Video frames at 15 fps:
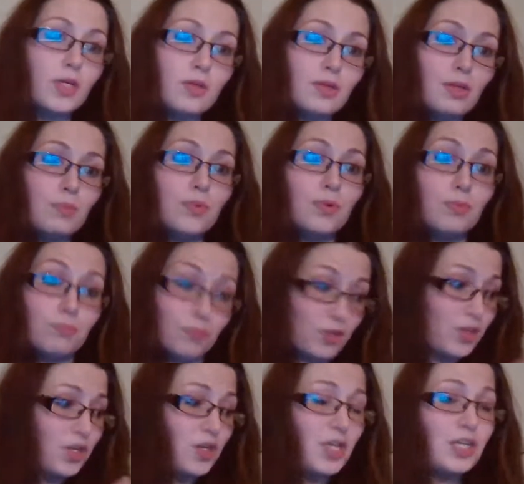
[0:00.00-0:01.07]
but you
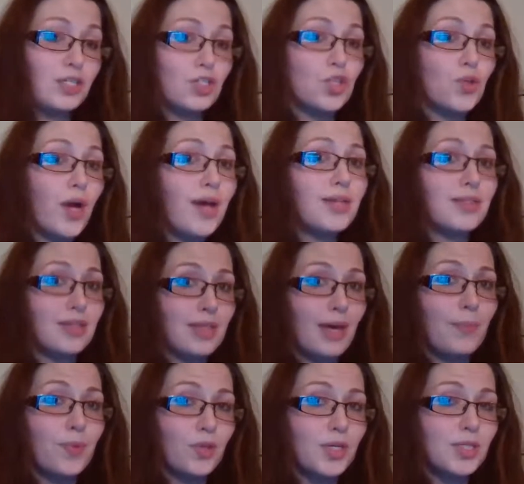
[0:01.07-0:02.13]
need to trust
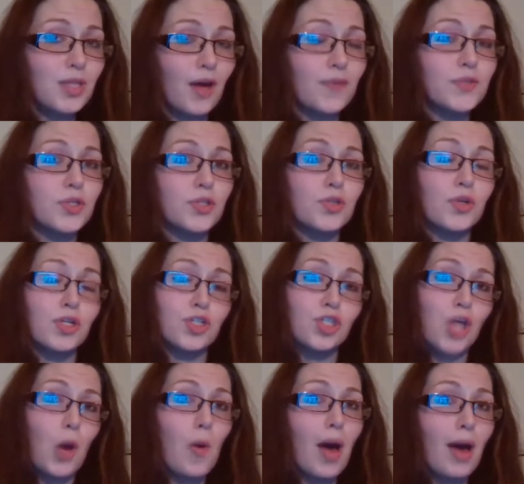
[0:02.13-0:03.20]
that police officer is going
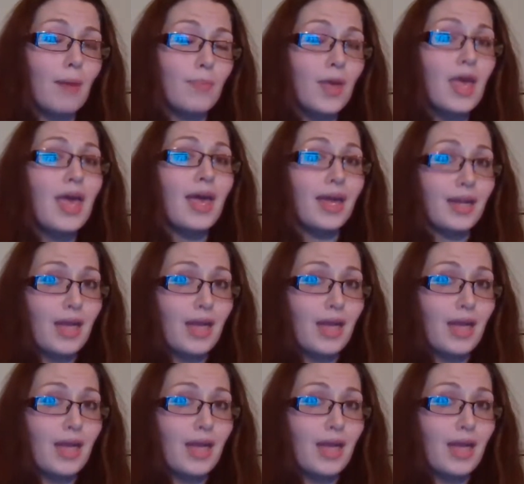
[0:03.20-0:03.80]
to show up